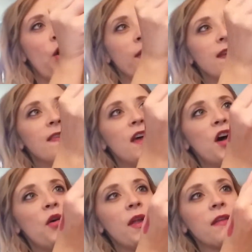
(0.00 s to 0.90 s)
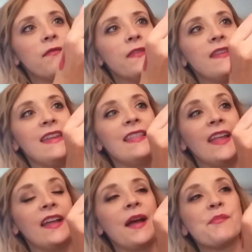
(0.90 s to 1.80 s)
always though, if see
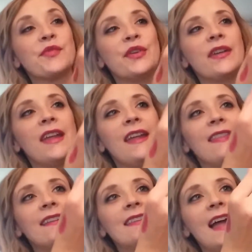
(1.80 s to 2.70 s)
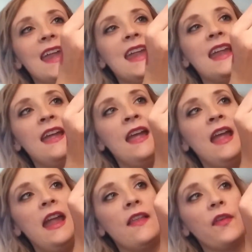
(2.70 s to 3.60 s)
like I'm looking in the light,
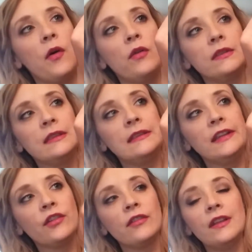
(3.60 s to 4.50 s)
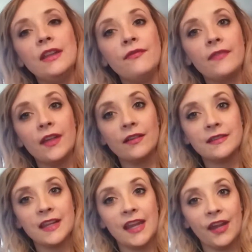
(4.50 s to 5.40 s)
it's literally
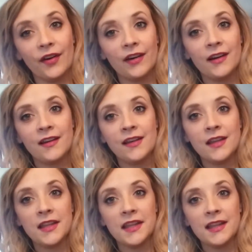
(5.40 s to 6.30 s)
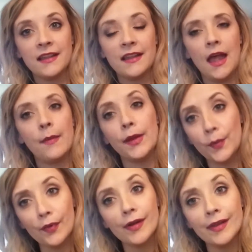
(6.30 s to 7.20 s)
filled to here. I
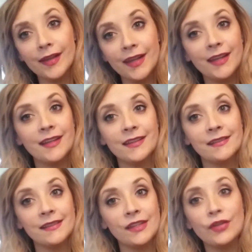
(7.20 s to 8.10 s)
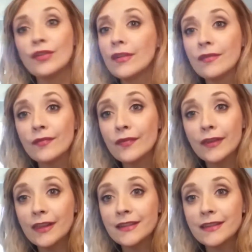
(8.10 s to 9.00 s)
mean, really, you couldn't
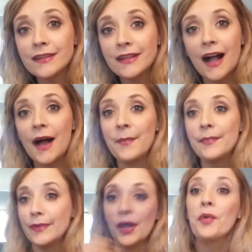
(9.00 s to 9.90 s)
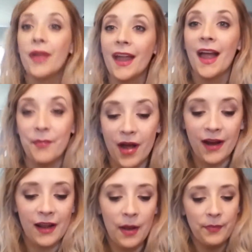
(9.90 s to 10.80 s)
fill it to the top. But okay, I'm
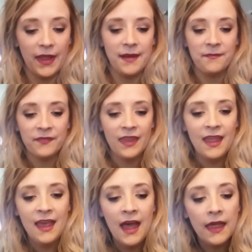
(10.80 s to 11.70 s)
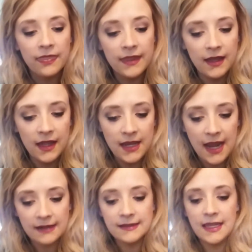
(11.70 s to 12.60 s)
not gonna complain. The
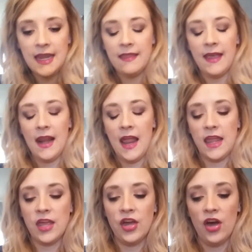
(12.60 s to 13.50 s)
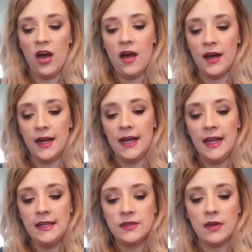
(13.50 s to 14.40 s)
next thing that I
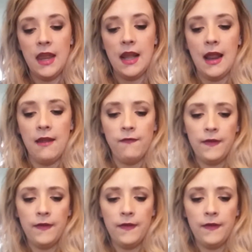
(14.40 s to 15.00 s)
got, and I